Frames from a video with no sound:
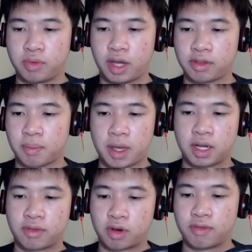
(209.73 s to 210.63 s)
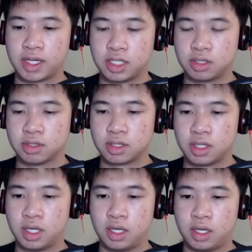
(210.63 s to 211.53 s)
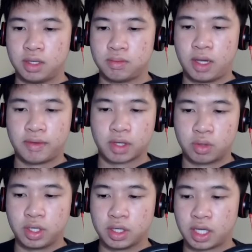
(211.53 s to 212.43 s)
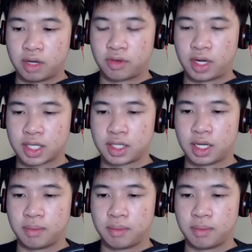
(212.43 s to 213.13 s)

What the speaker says: We have the Bandit for Avengers. We have the Queen later for next hand.